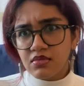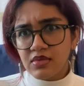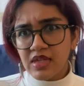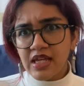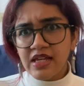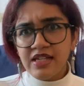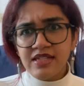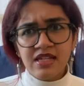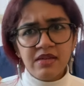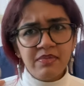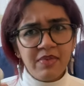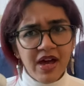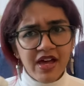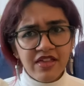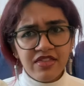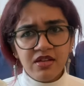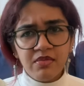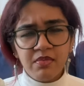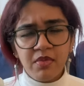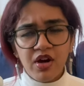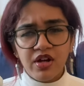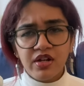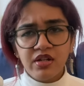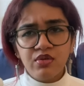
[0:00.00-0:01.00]
Is it Bath
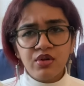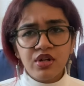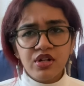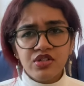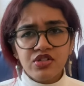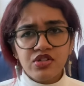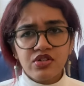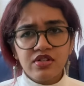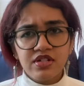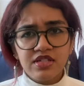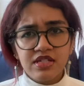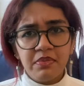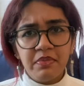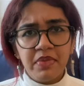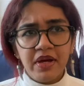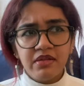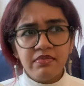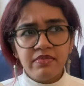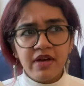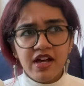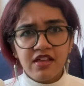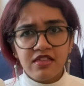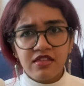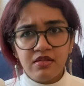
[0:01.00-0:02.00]
and Body Works or is it Bed
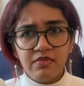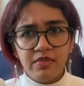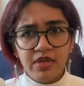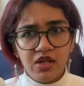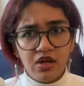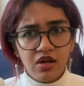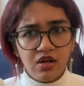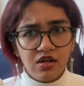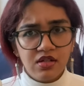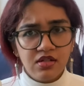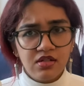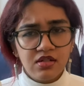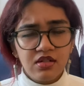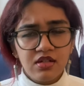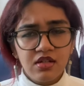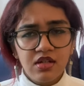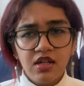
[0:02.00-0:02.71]
Bath and Beyond?